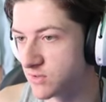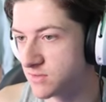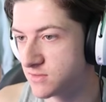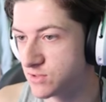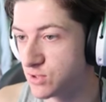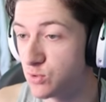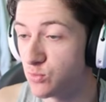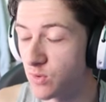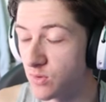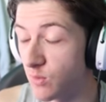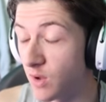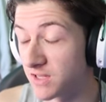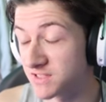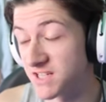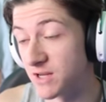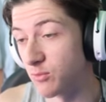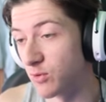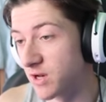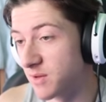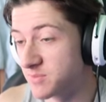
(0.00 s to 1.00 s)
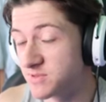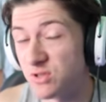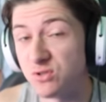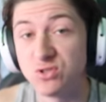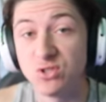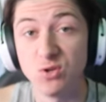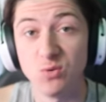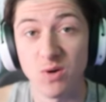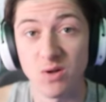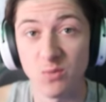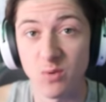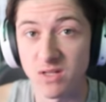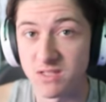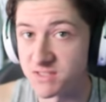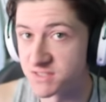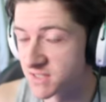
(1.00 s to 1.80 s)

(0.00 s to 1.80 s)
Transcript: Two, well, I say what an episode. Two 1-1s. One